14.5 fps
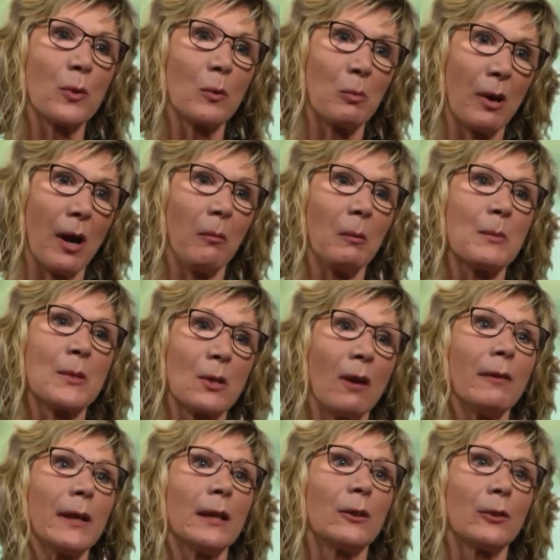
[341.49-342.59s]
real problem
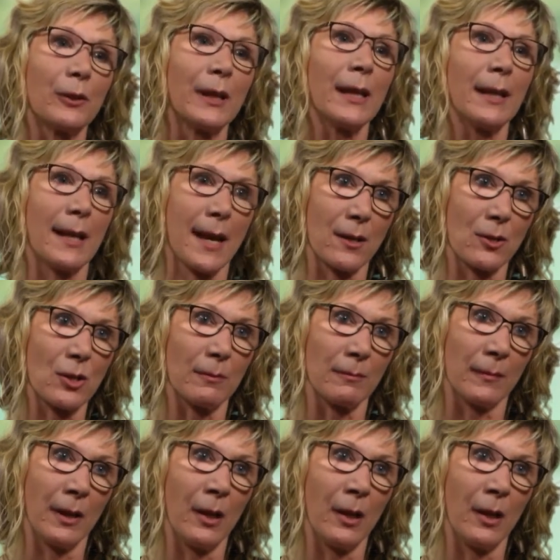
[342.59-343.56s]
solving and learning in action.